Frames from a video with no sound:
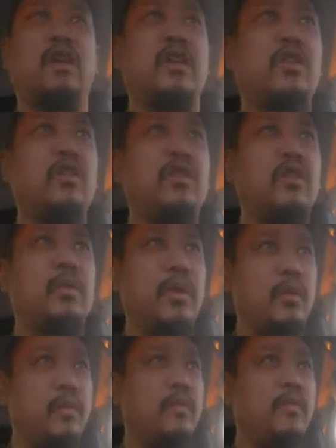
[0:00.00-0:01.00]
could kill you,
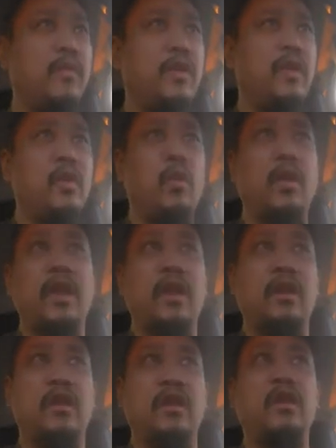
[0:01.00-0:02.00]
but fear the one
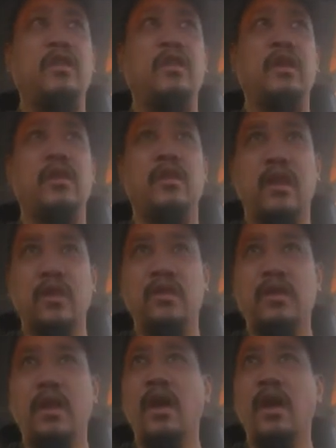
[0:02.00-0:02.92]
that could kill you and send you to